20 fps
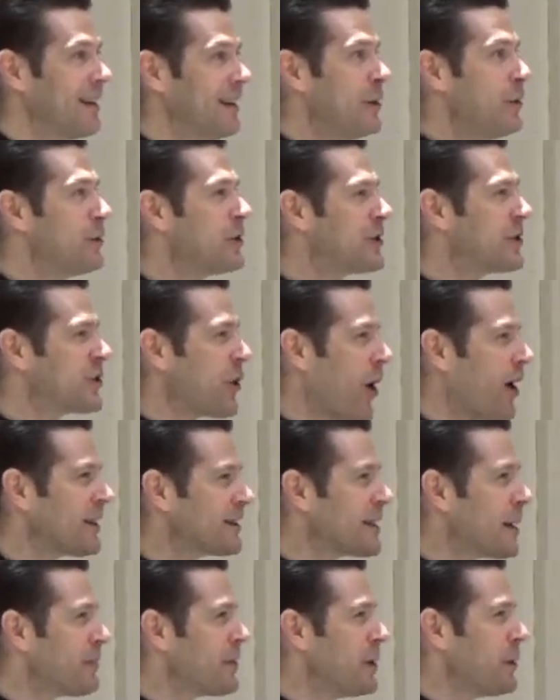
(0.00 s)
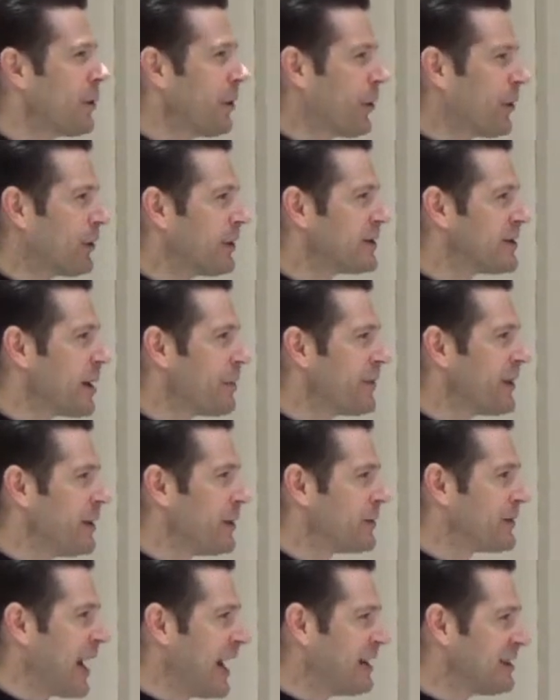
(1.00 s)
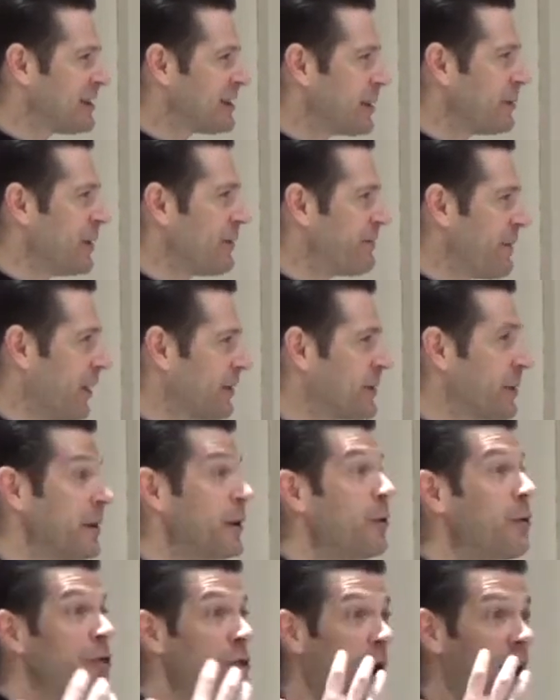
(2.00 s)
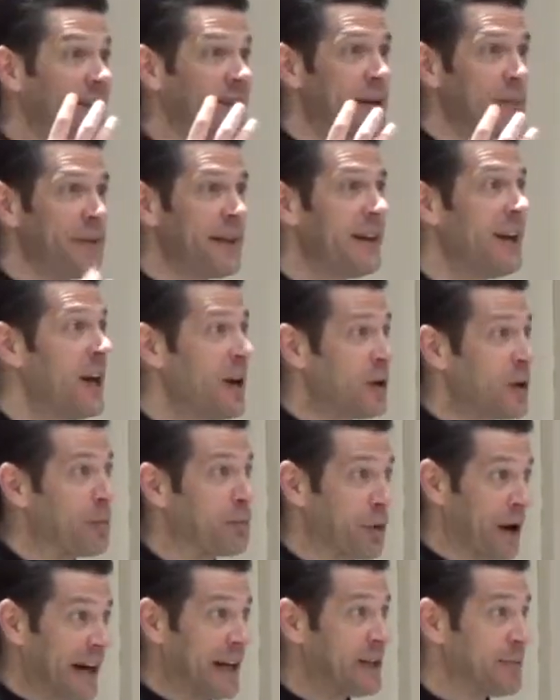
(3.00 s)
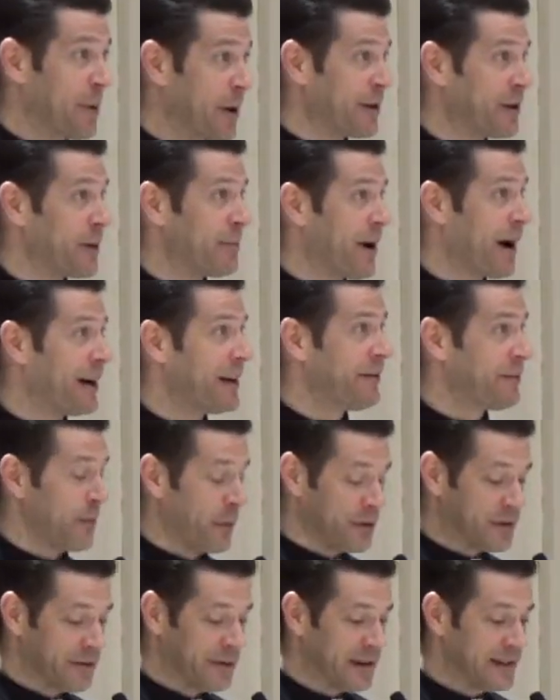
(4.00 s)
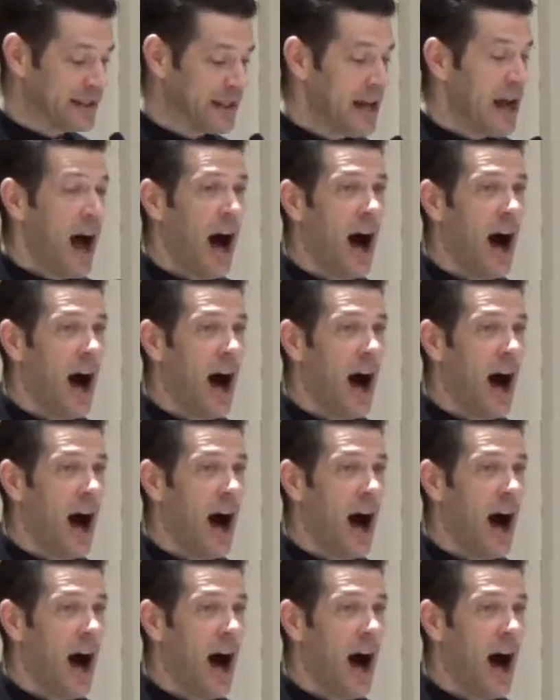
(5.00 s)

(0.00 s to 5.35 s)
You saw something, you heard something, you tasted something, you felt something, you thought something. Your brain's part of your body, most of us.